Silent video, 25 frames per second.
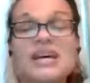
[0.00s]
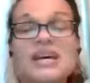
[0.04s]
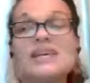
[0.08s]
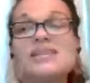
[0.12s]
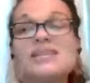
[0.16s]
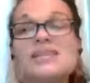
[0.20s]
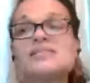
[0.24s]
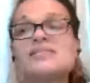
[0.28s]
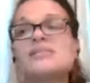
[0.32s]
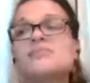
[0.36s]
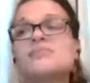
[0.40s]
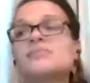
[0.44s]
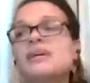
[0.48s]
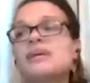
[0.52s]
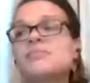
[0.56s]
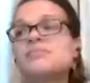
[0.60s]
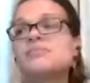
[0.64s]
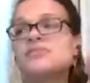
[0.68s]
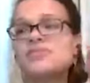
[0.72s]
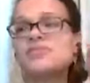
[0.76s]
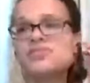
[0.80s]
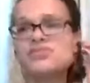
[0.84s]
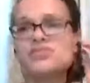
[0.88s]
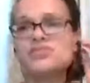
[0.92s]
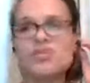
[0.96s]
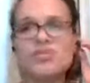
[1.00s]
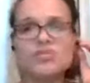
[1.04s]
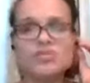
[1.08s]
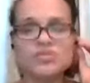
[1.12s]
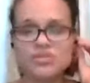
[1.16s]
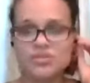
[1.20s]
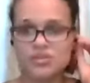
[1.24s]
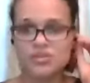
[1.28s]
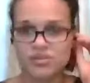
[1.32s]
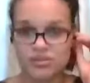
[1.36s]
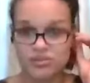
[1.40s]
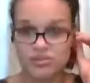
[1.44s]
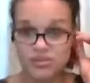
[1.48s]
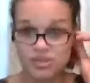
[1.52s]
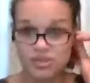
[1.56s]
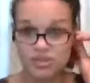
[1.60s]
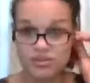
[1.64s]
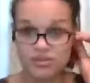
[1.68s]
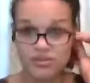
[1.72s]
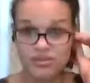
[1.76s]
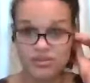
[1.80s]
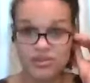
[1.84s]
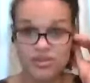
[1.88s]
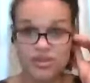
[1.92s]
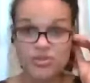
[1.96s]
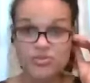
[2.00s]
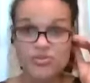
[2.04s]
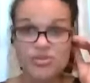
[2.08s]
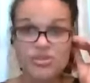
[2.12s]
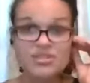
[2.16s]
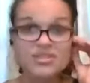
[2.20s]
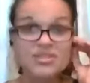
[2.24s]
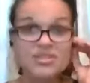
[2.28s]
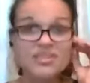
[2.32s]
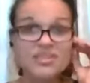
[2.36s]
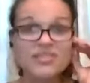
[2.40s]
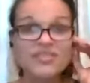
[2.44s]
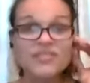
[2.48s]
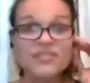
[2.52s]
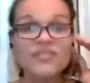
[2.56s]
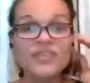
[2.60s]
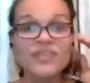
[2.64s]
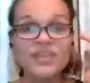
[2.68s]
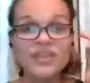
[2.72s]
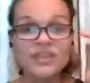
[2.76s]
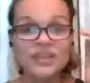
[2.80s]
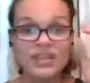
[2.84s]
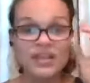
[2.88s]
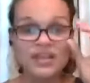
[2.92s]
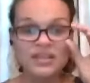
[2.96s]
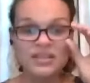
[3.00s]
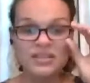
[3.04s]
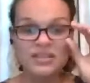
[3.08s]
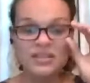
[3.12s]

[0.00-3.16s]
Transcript: Because sometimes there's no solution. You just need to feel it